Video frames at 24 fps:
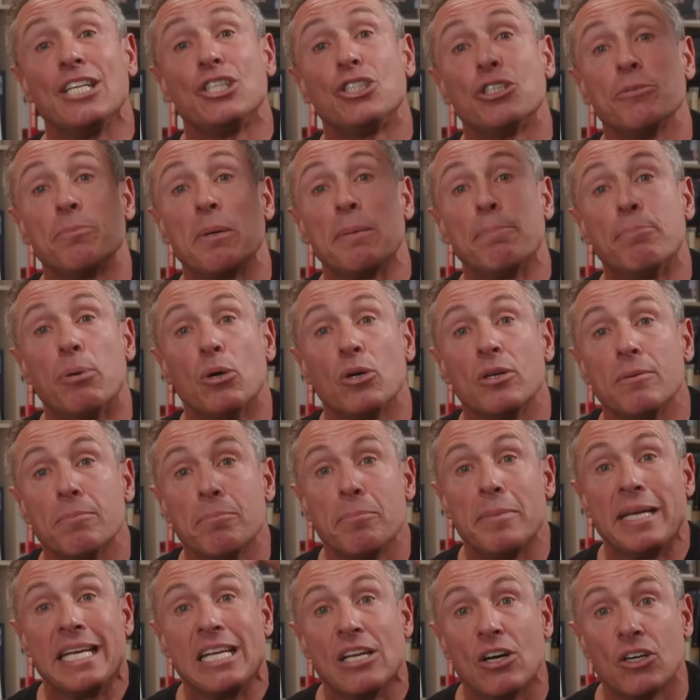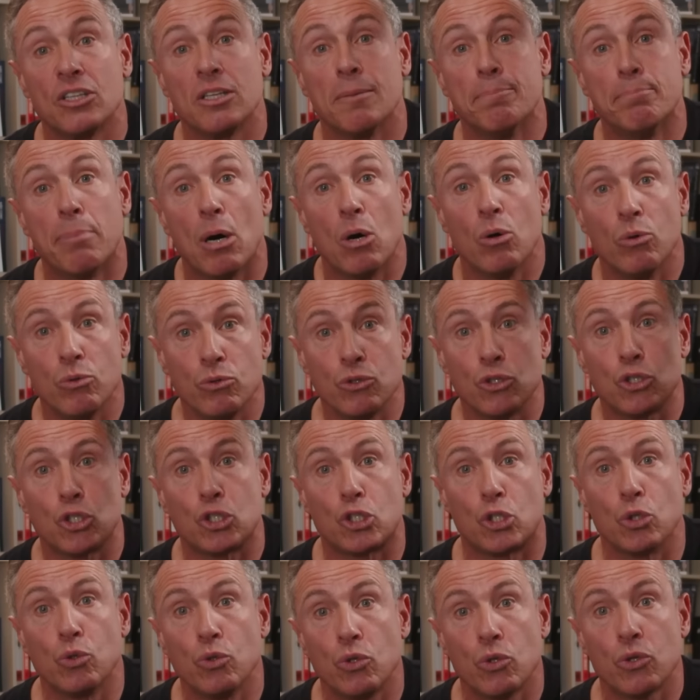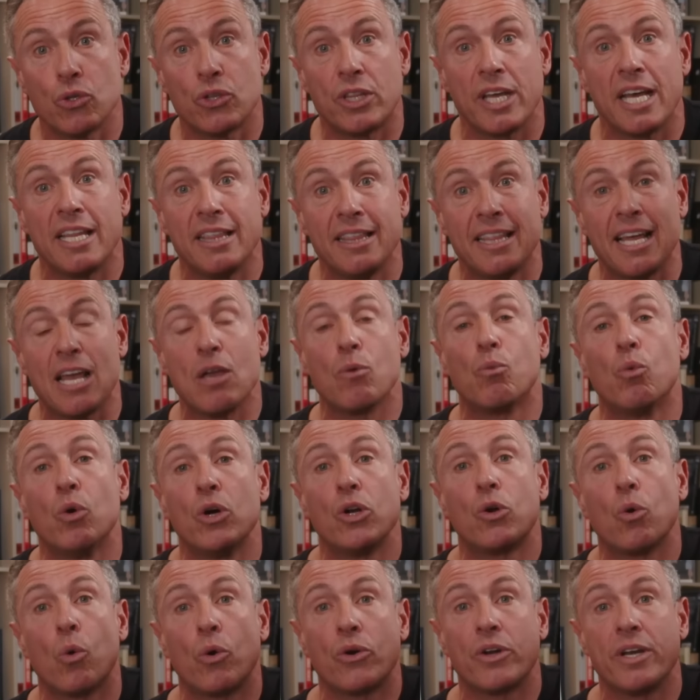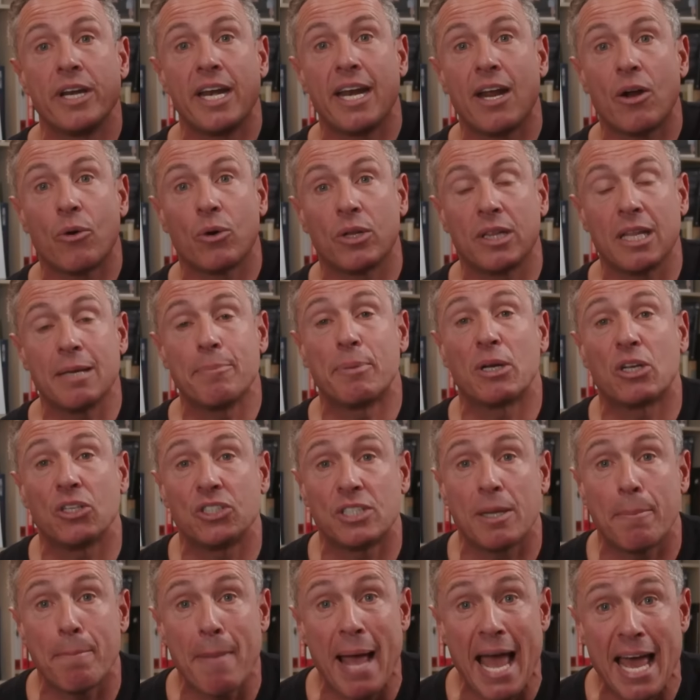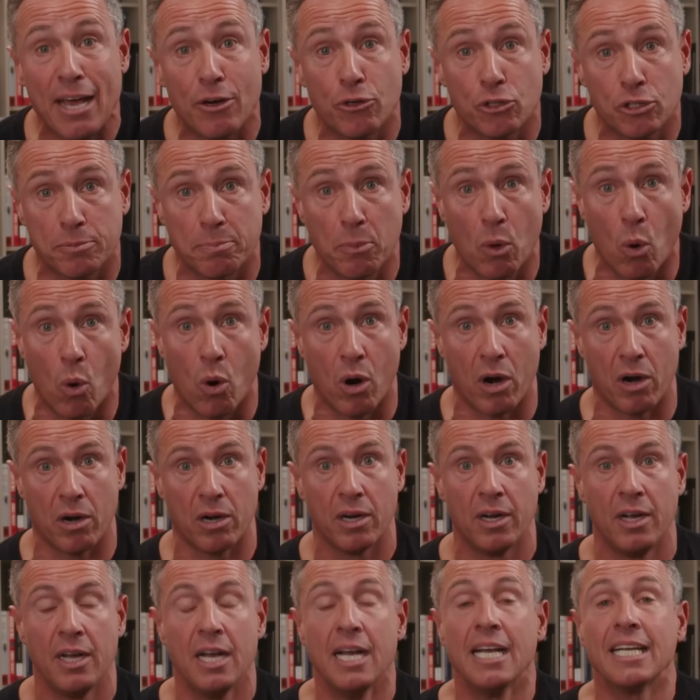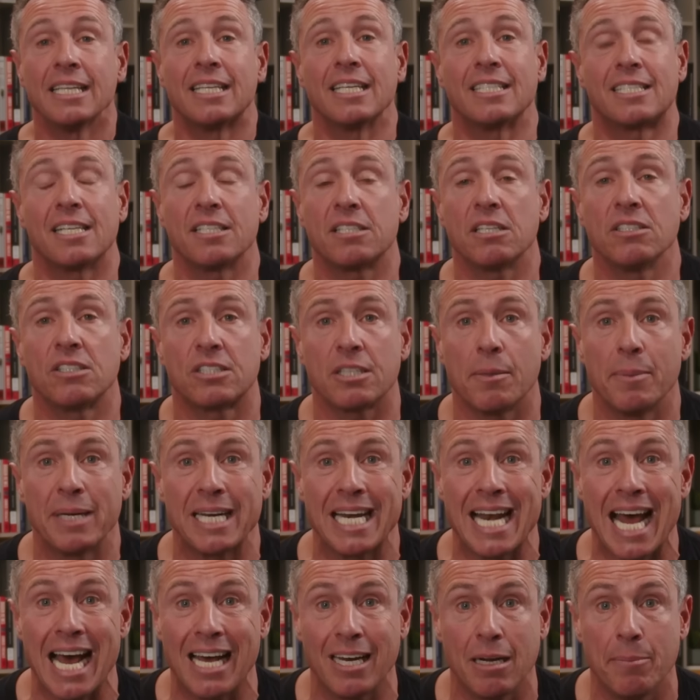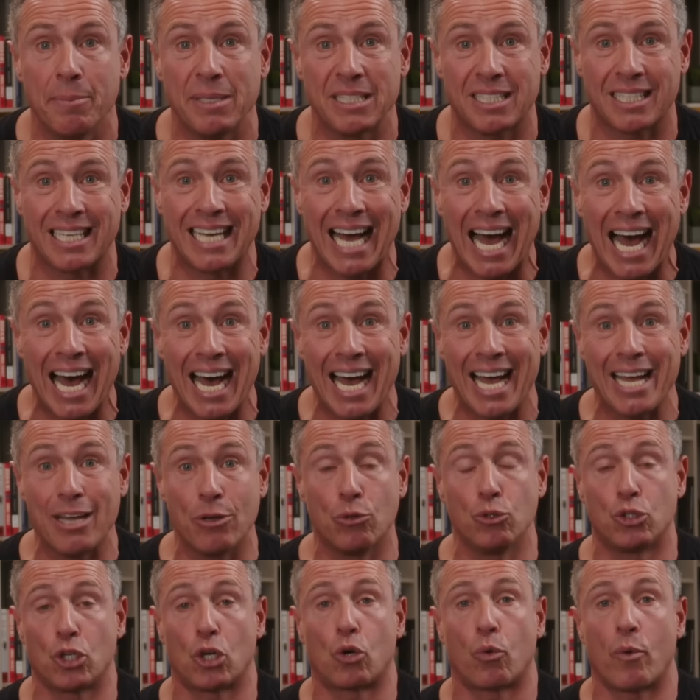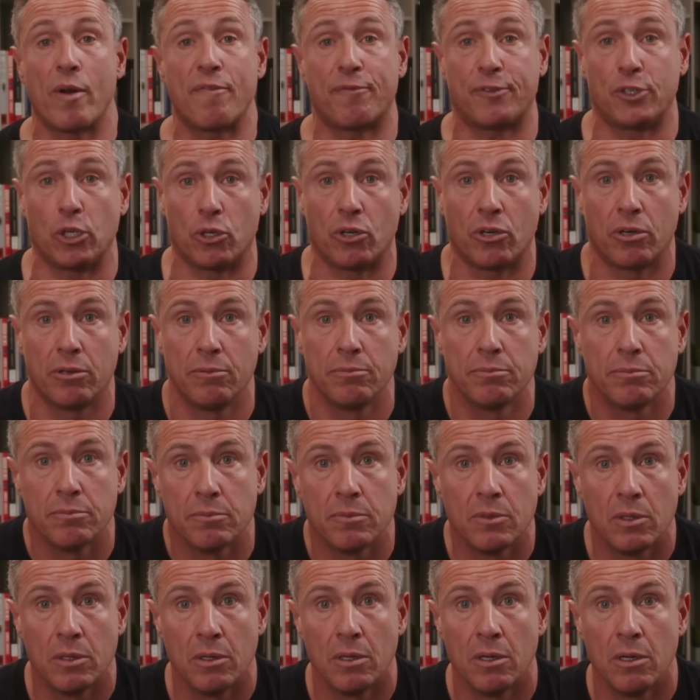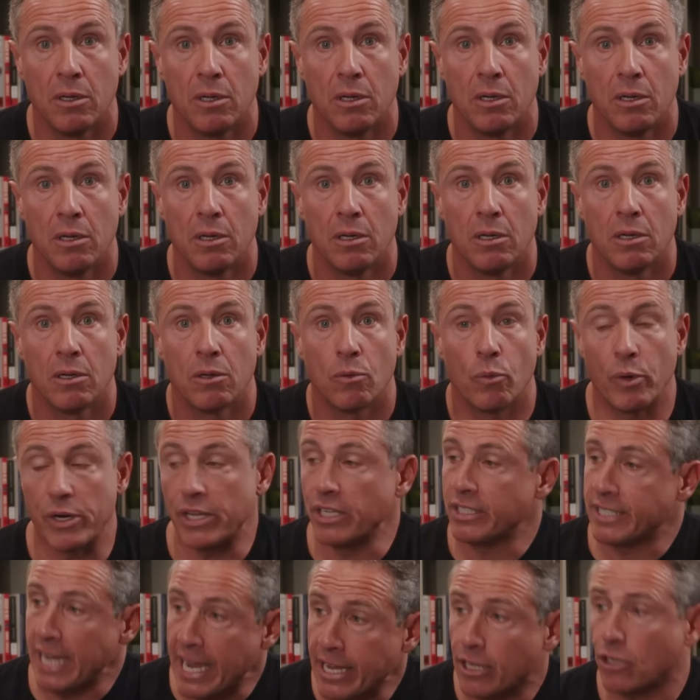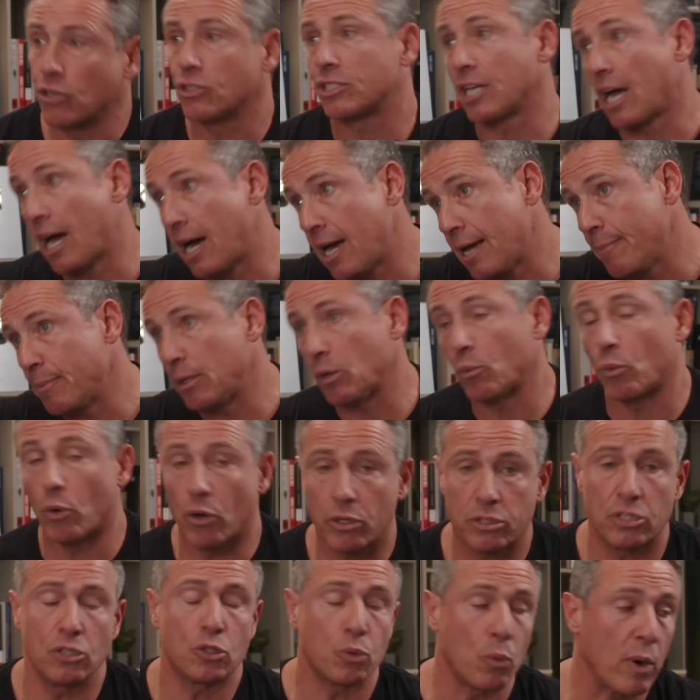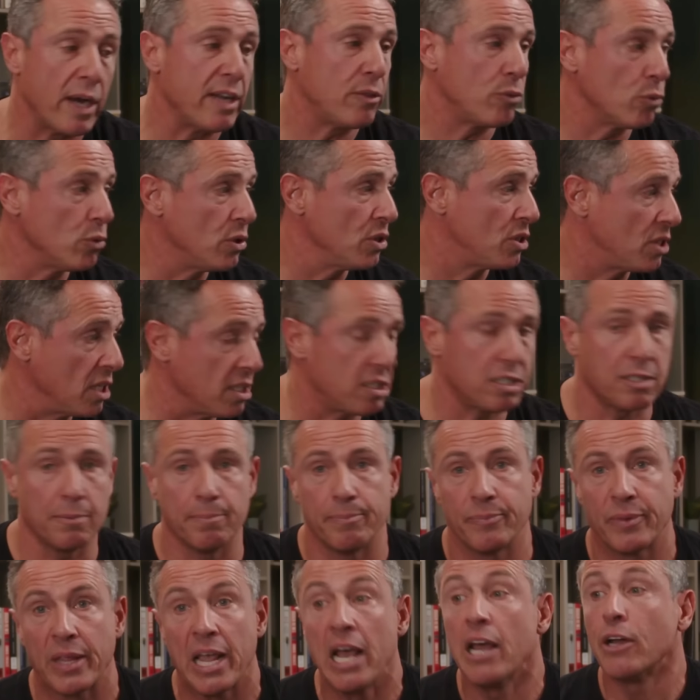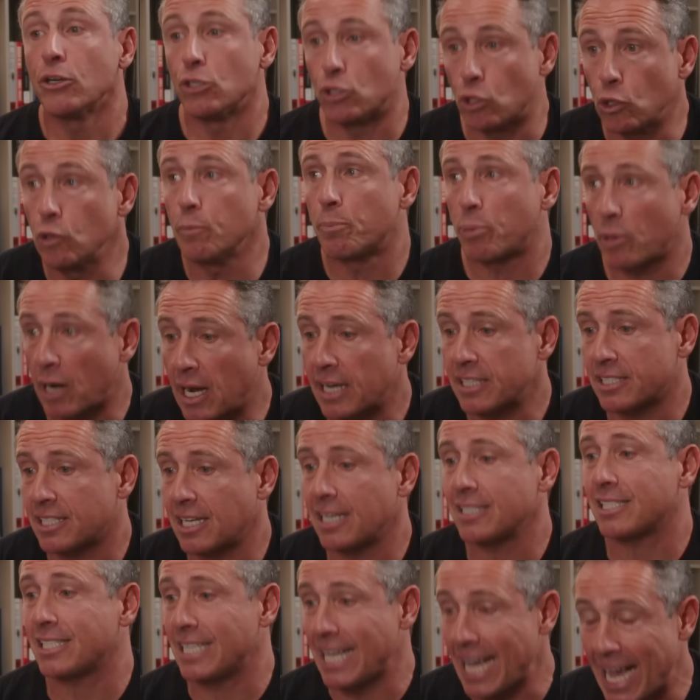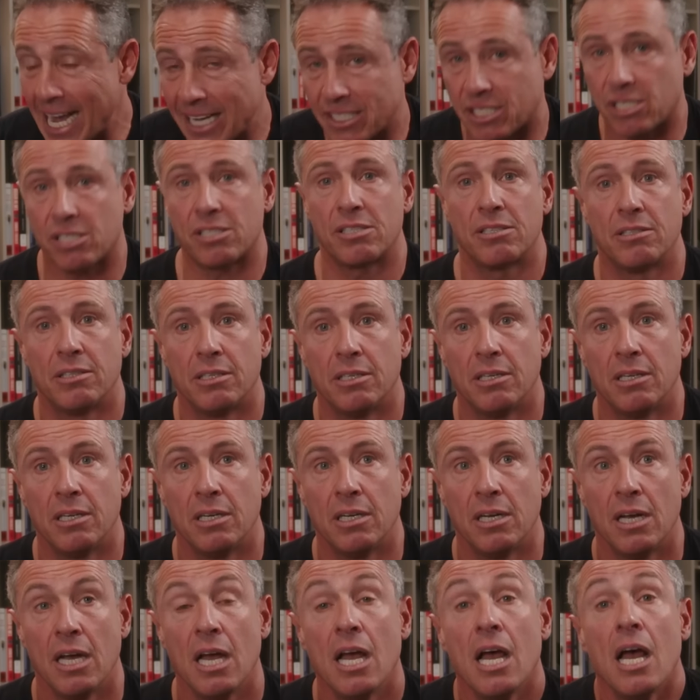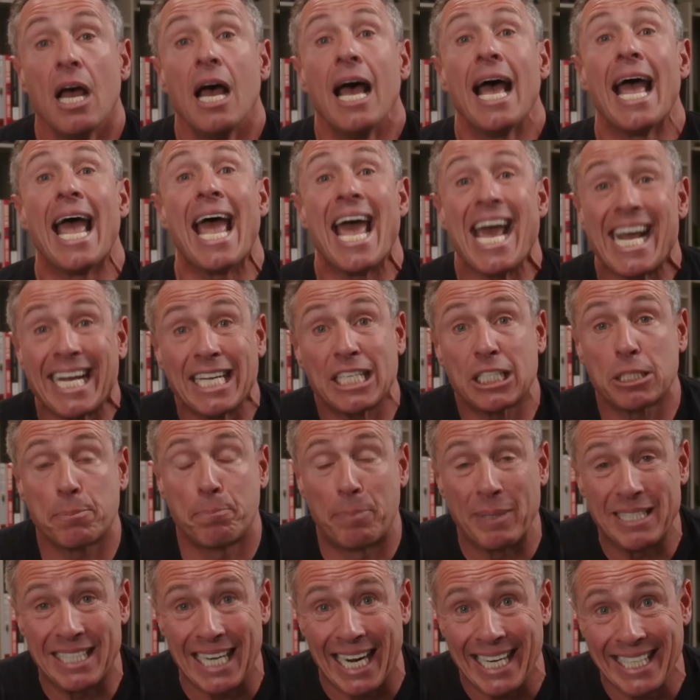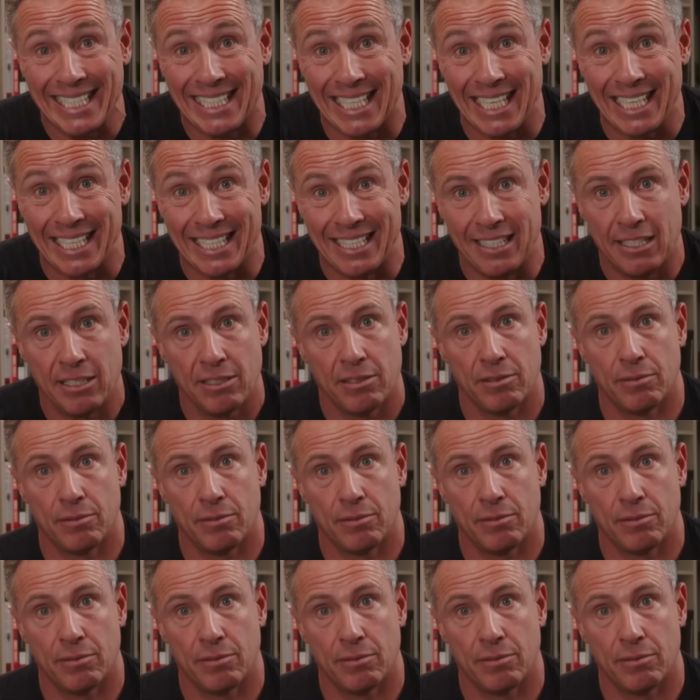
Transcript: should be putting meat on the bones sooner than they would ordinarily because it matters more. This isn't some anonymous guy who's a grifter where you take your time and it works its way through the system. Due process, yes. Expedited.